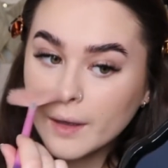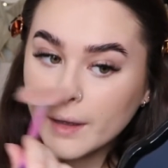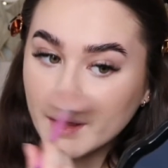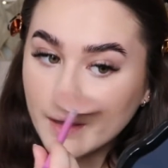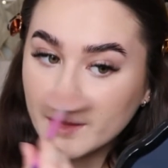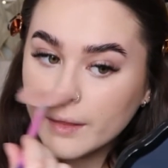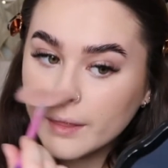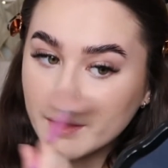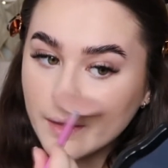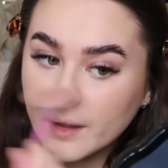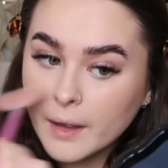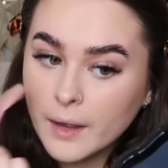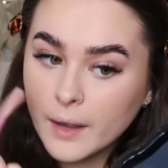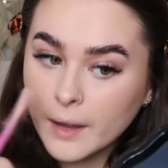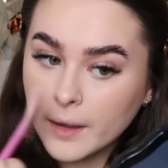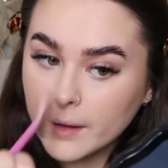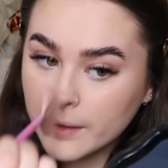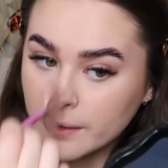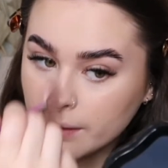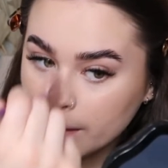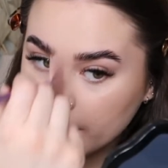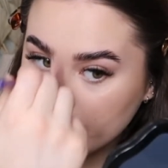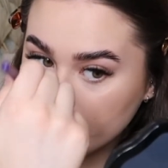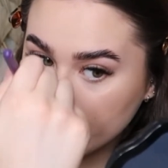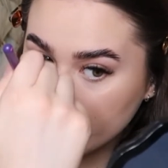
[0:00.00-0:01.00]
And
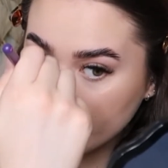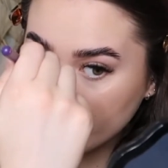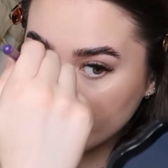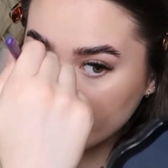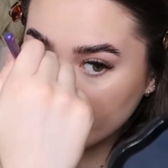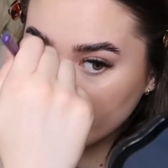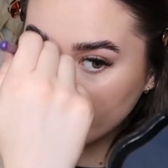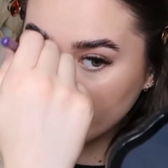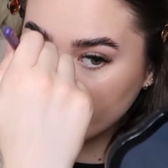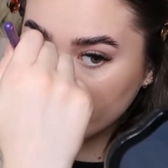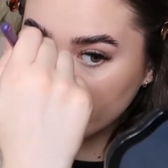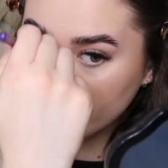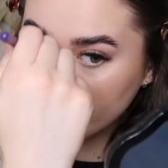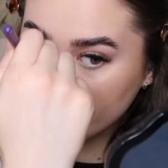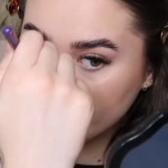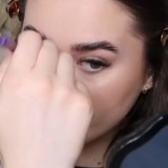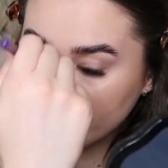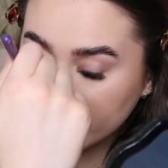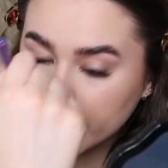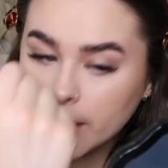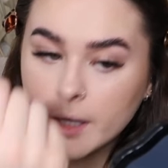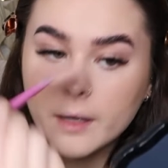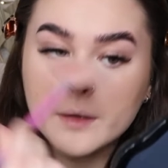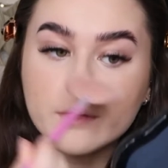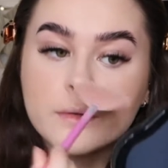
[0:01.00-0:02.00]
then on
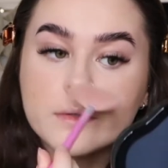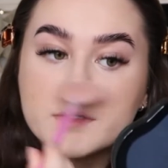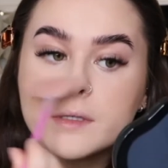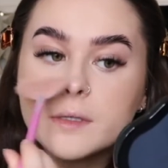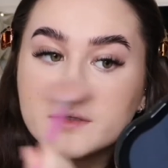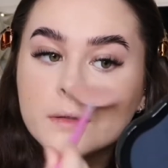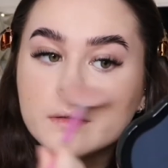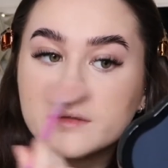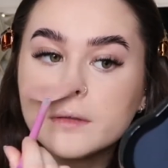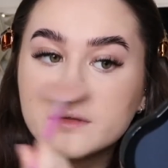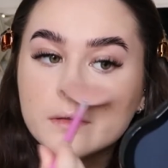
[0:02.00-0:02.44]
my nose.